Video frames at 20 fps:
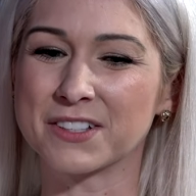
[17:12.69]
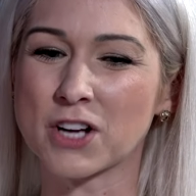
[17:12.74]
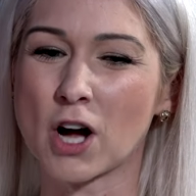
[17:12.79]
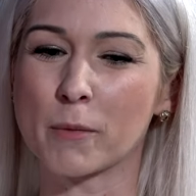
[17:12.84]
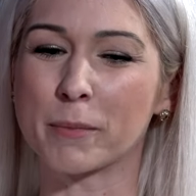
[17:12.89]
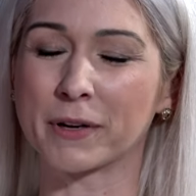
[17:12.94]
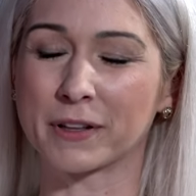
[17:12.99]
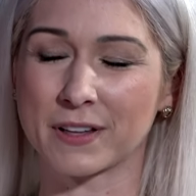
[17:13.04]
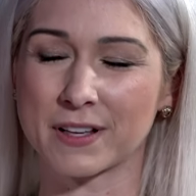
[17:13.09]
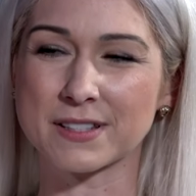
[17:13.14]

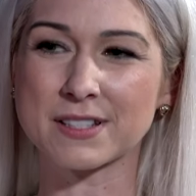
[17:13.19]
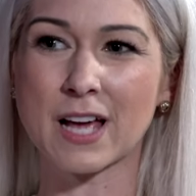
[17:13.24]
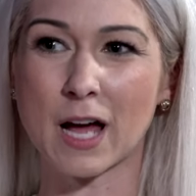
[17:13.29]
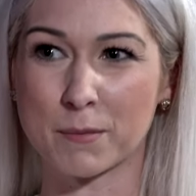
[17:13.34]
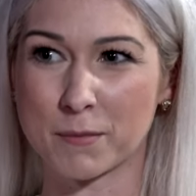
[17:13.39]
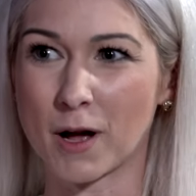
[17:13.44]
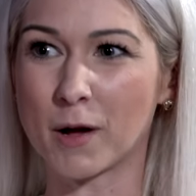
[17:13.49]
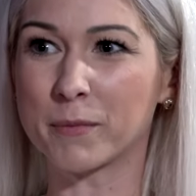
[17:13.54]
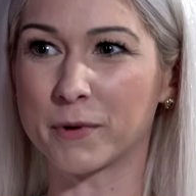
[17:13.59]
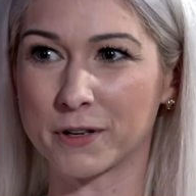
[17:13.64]
topic that's
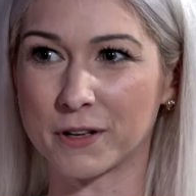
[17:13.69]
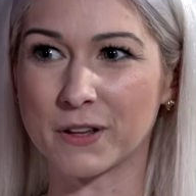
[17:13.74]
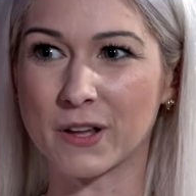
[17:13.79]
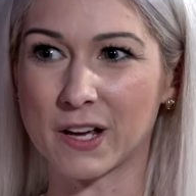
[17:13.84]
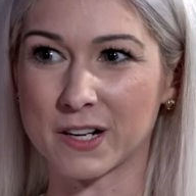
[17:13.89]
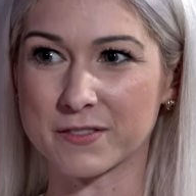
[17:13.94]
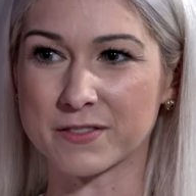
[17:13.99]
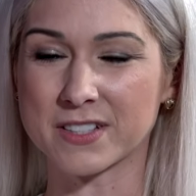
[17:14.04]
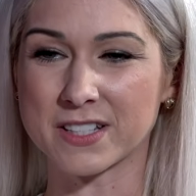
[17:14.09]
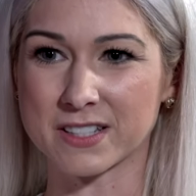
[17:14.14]
come up in a
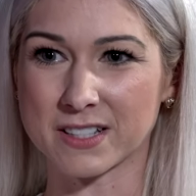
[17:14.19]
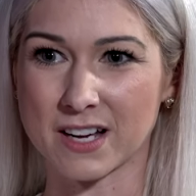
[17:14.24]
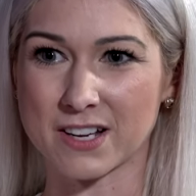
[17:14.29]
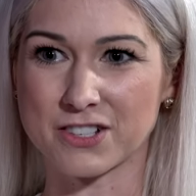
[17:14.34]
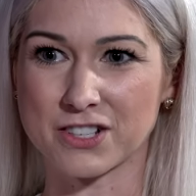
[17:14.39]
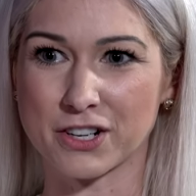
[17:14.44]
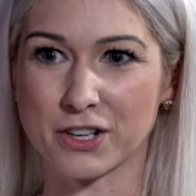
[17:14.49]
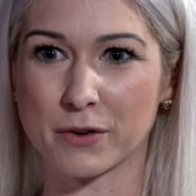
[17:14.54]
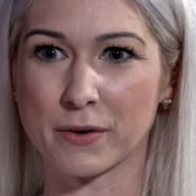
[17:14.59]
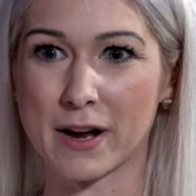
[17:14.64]
lot of
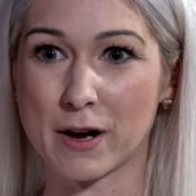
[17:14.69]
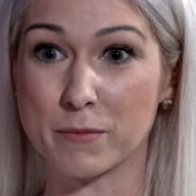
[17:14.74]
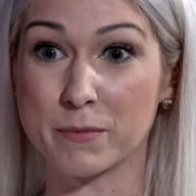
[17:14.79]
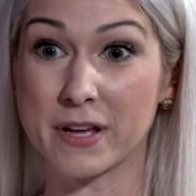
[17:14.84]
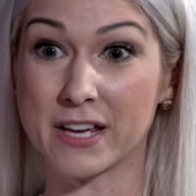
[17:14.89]
discussion around